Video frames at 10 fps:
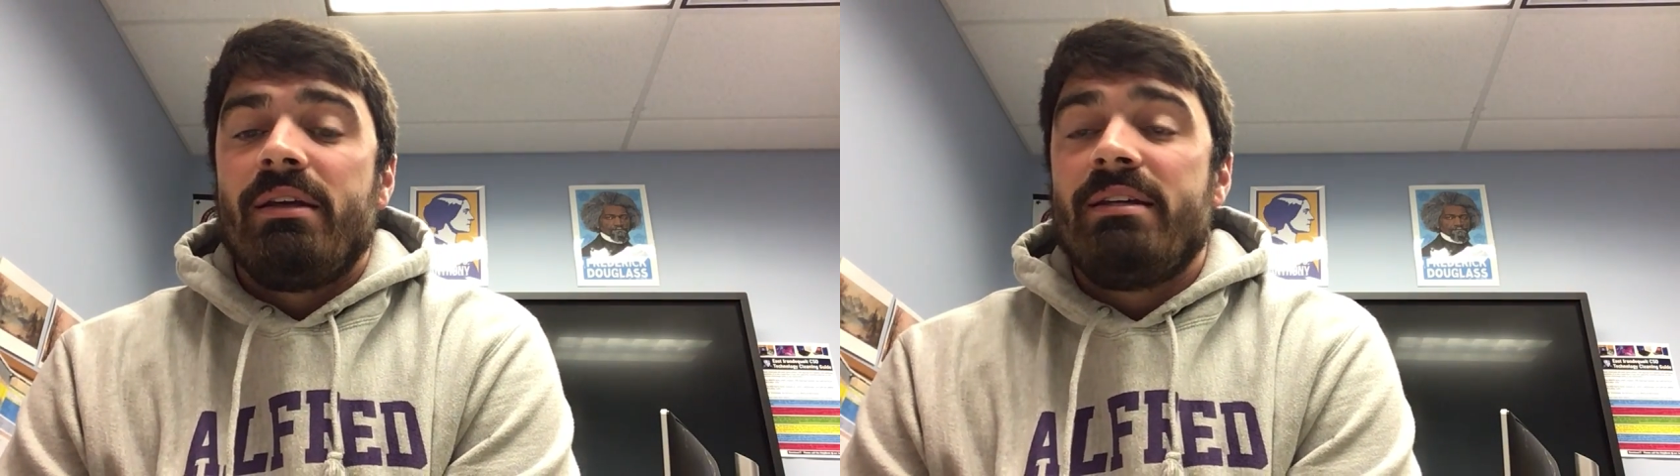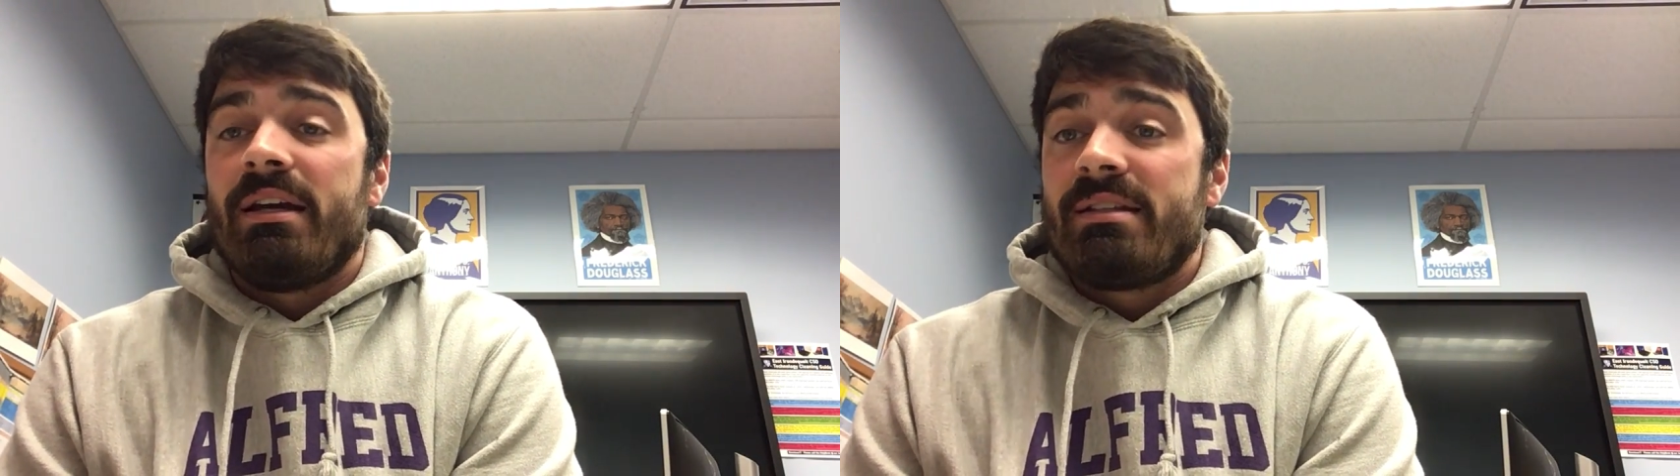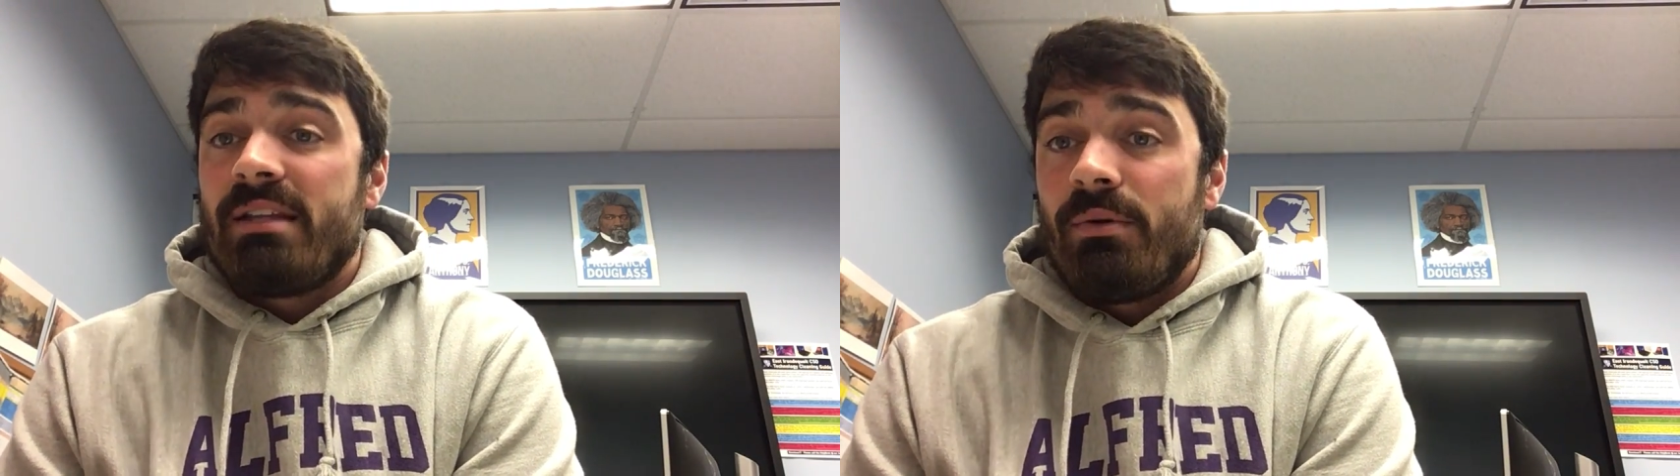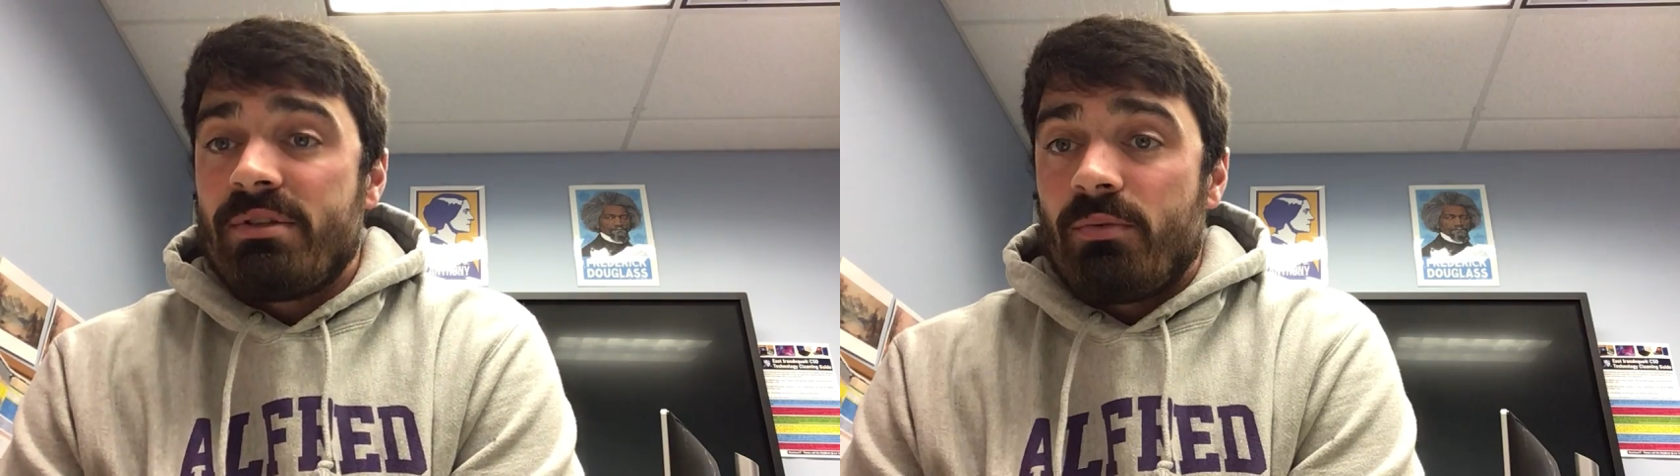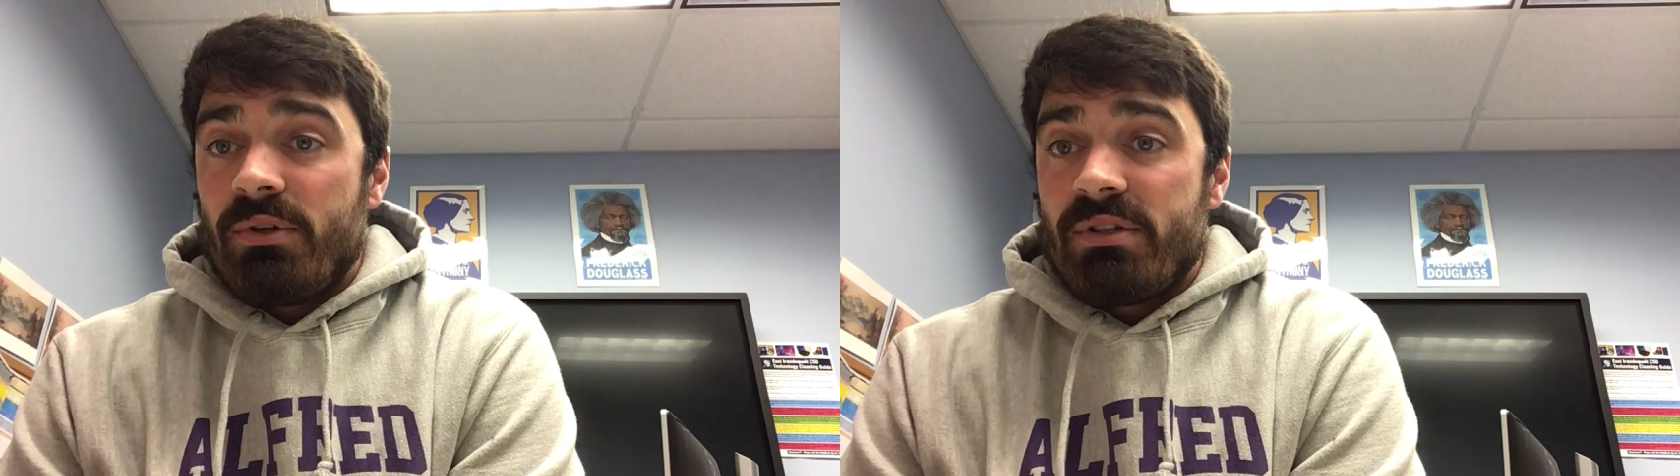Yes, that
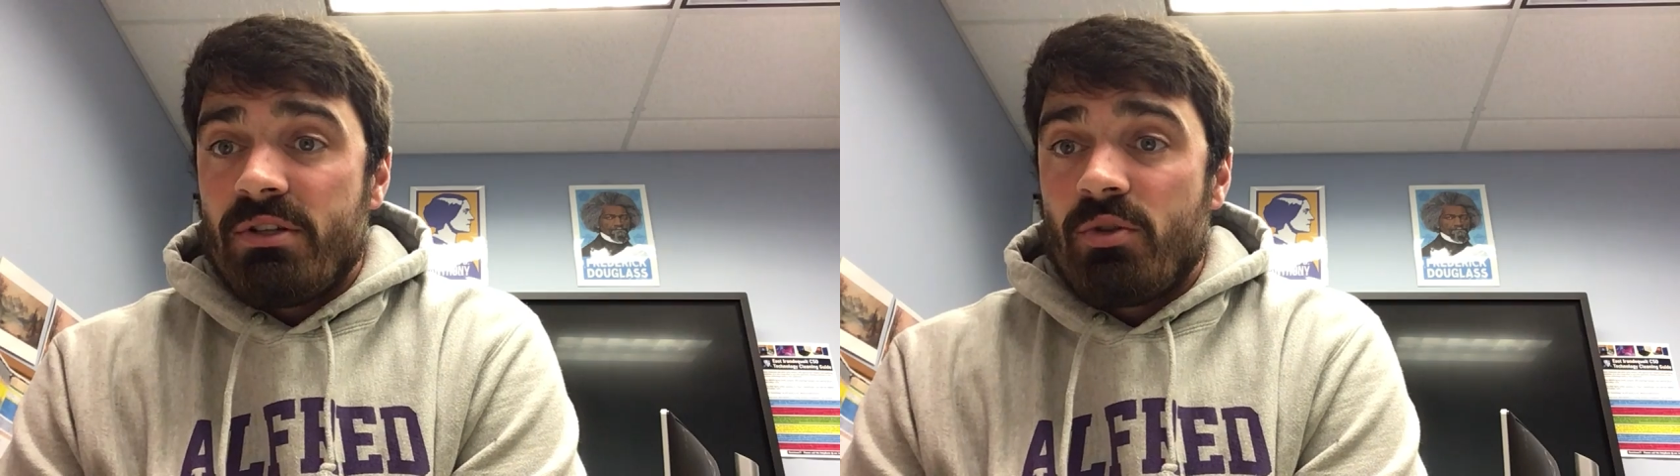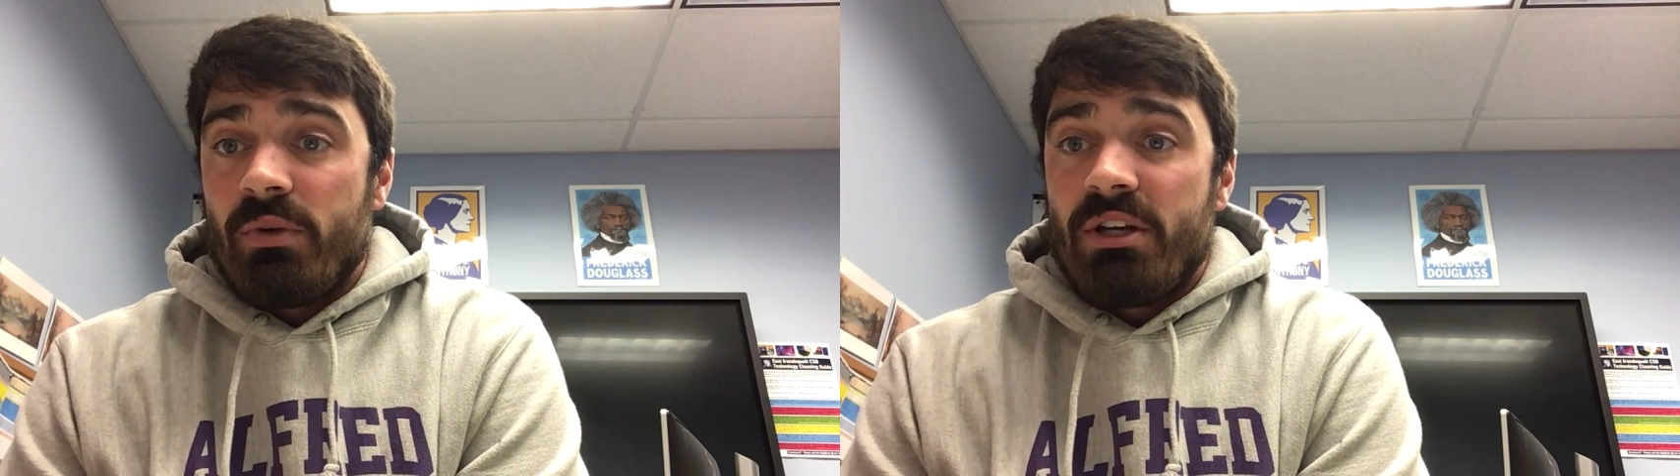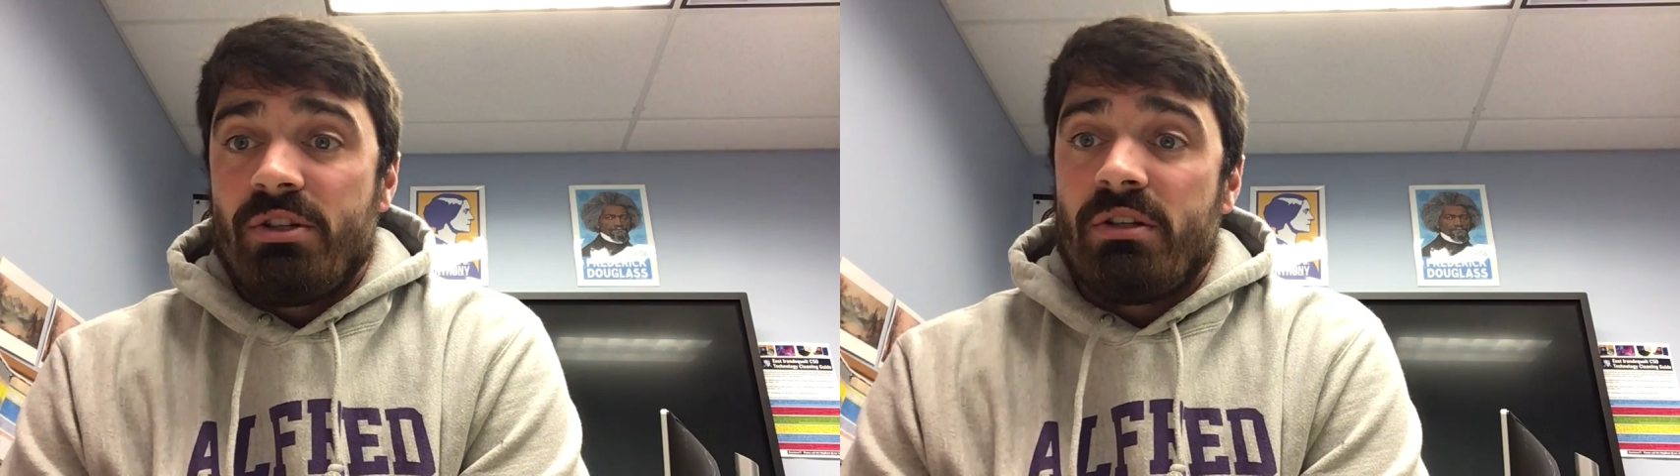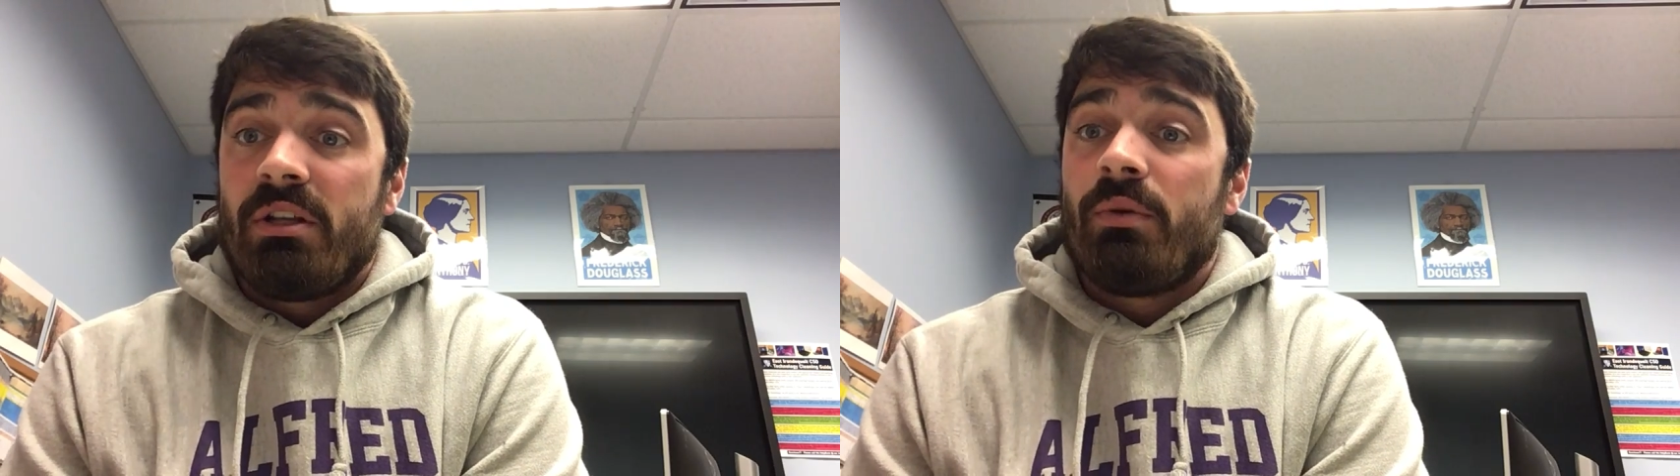was a real situation.